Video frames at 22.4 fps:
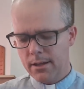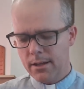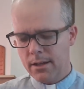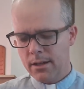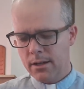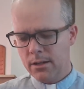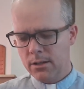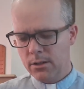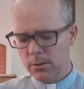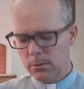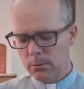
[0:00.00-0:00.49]

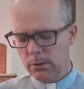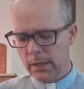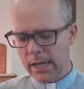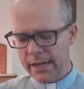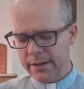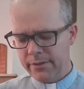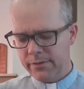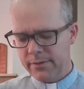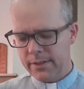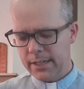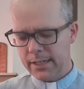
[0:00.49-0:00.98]
and a new
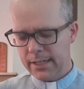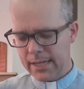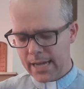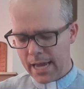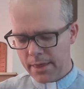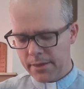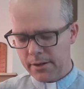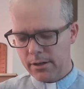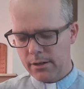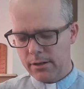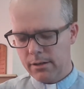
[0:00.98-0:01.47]
life
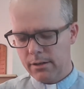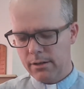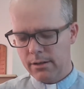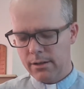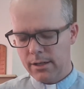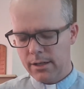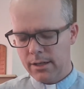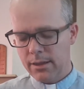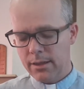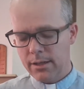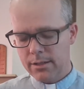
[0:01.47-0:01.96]
together
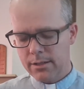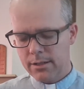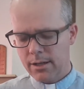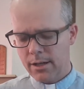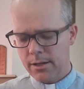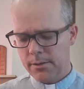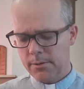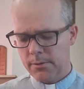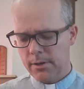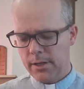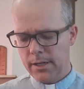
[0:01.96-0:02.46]
in this
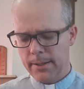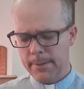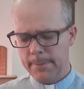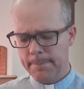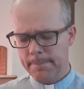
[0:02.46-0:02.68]
country.